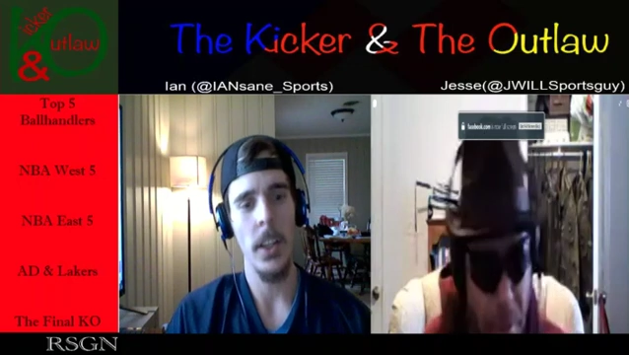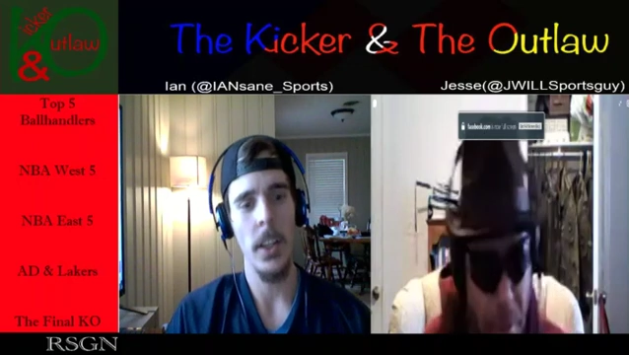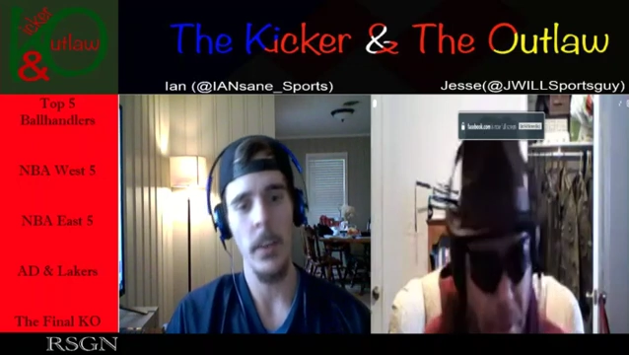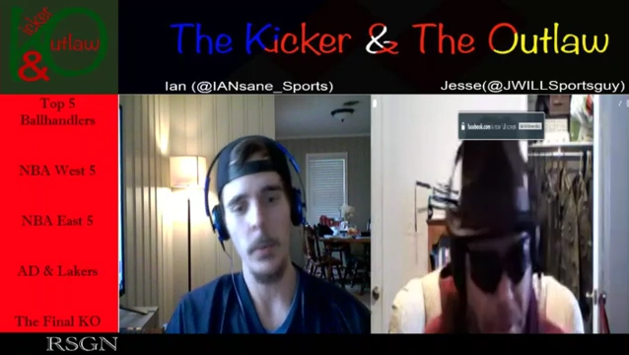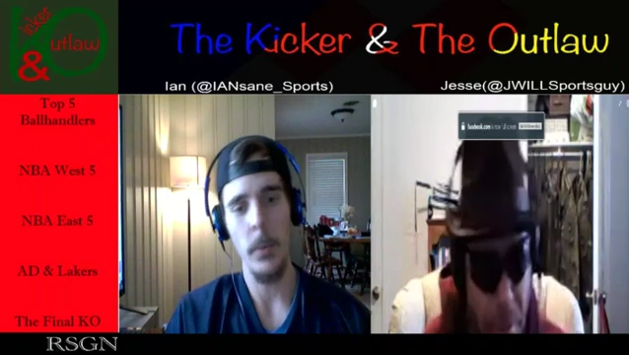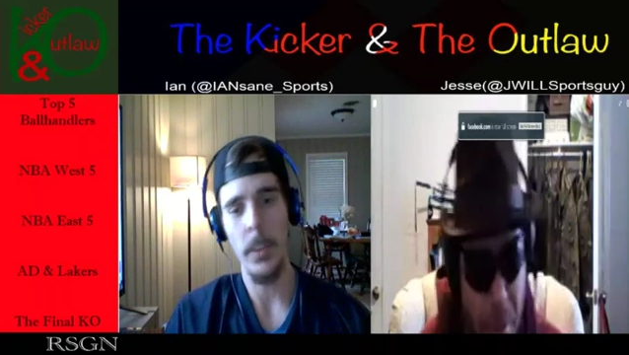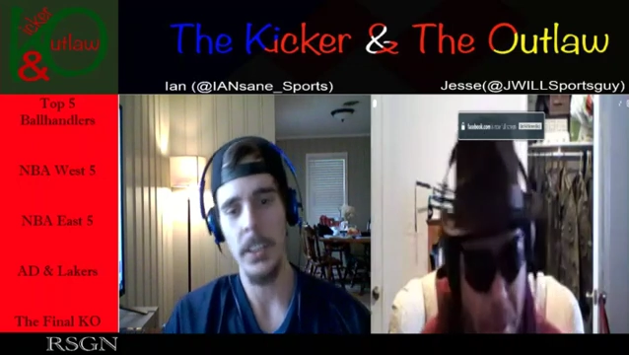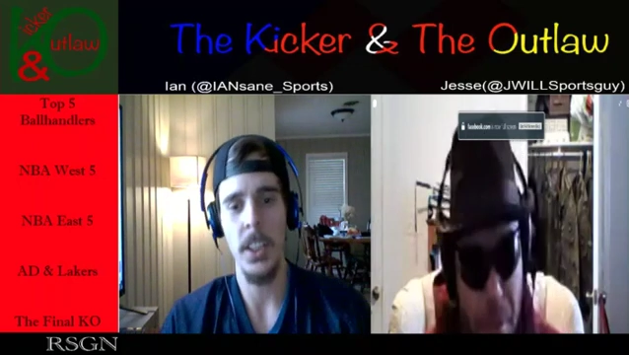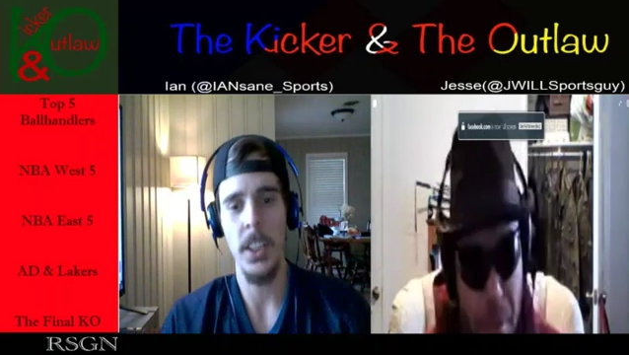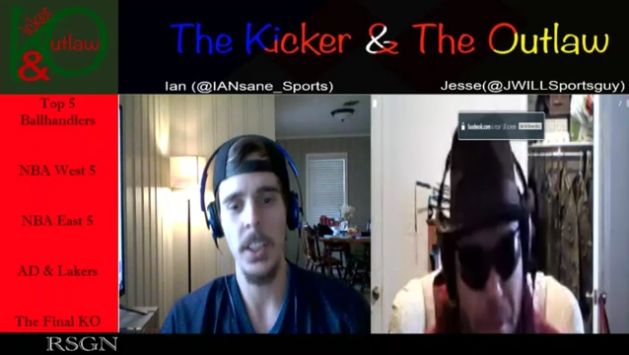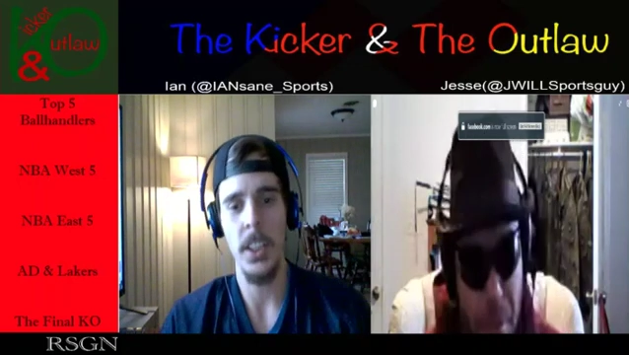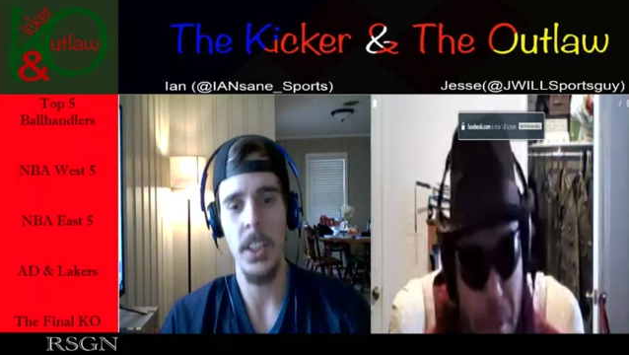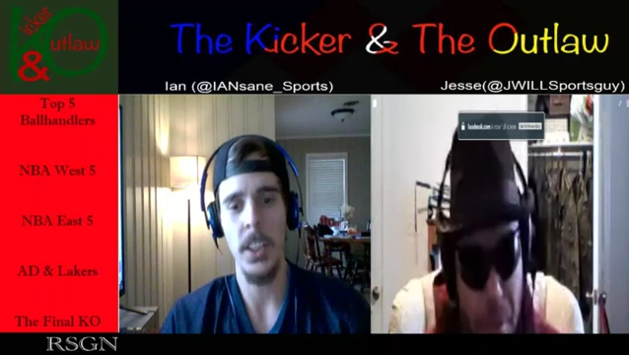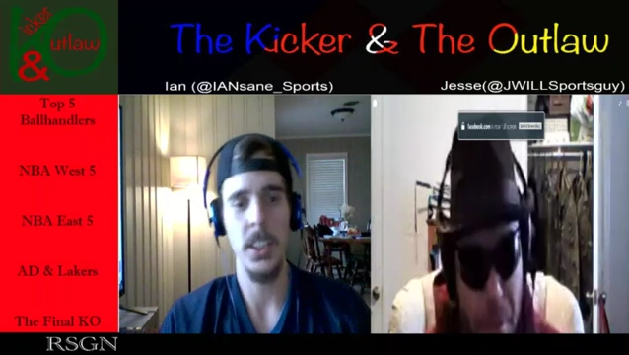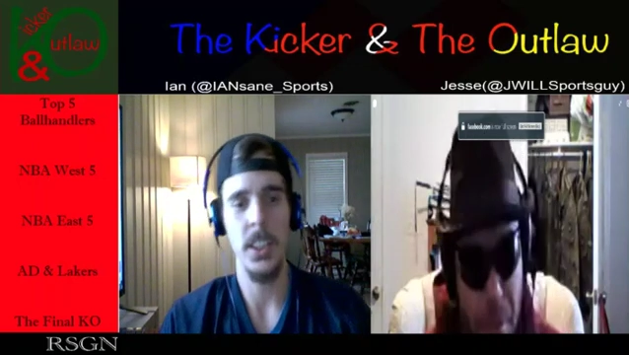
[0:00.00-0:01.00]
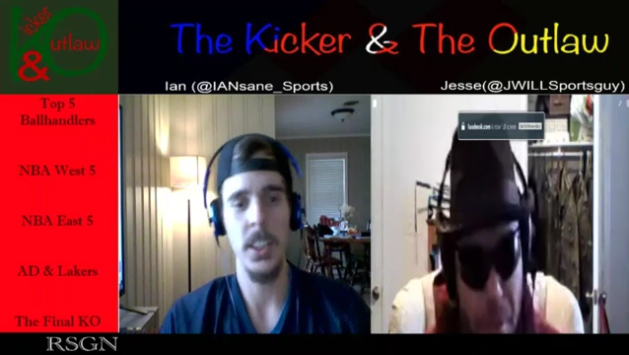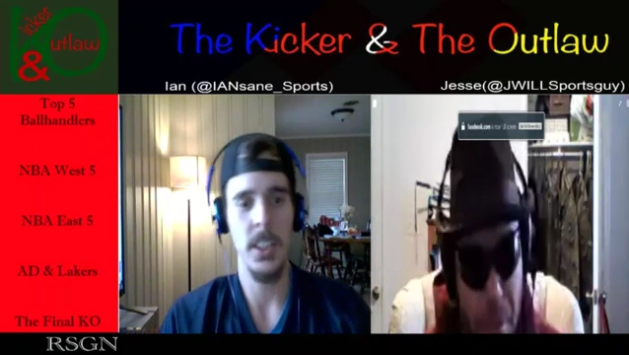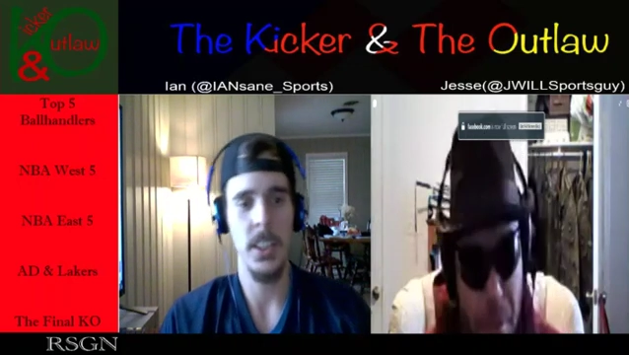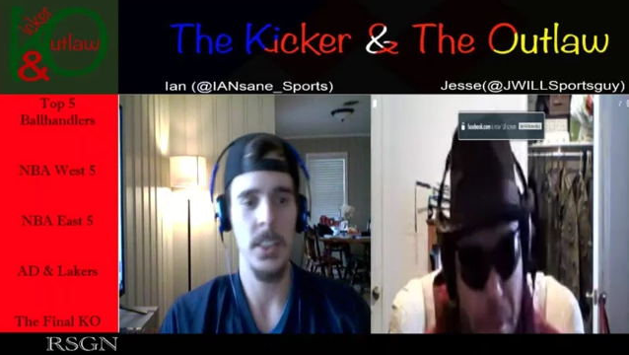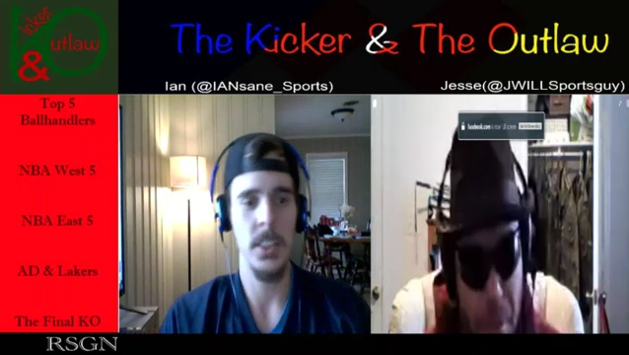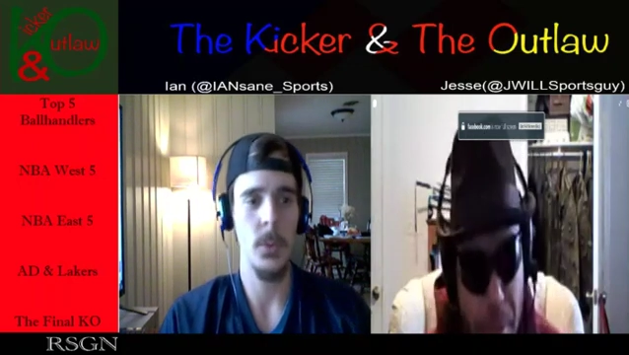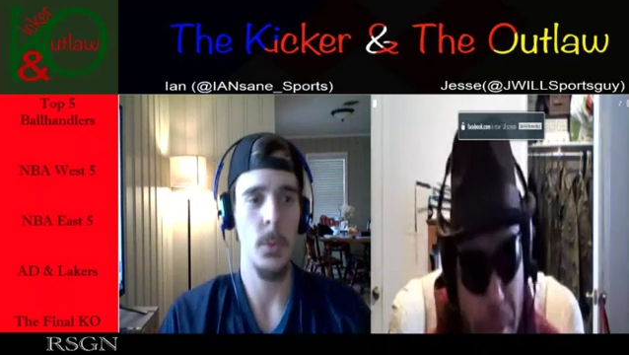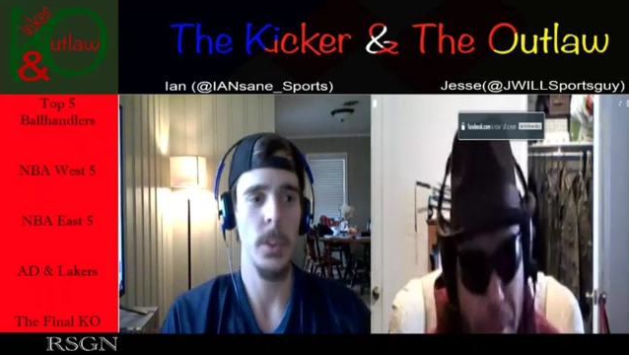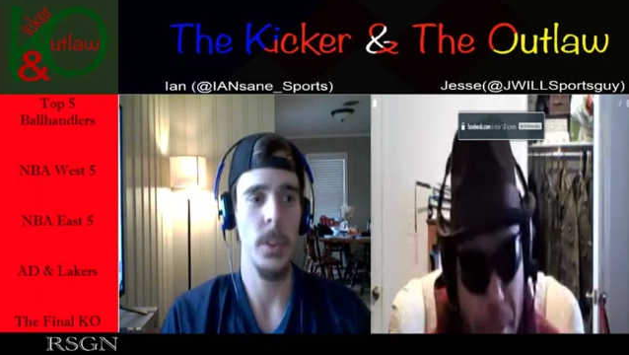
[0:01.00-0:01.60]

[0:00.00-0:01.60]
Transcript: Enough about these introductions.